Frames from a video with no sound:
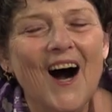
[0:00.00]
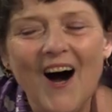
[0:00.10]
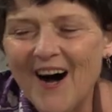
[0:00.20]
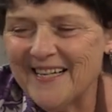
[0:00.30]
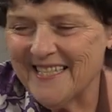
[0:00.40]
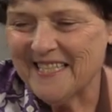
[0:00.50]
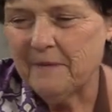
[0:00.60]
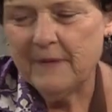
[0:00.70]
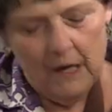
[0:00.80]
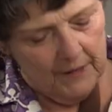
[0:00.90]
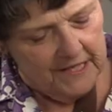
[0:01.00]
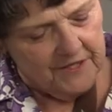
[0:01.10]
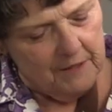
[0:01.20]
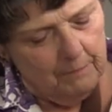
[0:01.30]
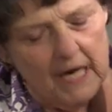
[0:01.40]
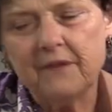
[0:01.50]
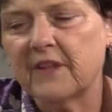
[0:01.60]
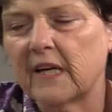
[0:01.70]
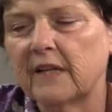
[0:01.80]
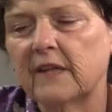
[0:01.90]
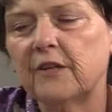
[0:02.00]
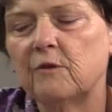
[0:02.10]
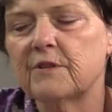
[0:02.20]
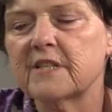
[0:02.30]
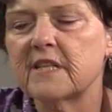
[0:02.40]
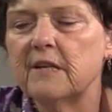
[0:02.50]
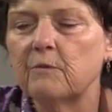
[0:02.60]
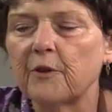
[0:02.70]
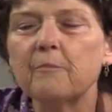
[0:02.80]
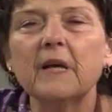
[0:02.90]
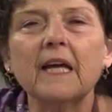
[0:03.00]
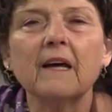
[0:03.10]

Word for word: Awesome. Now here's the part that I'd like you to sing with me.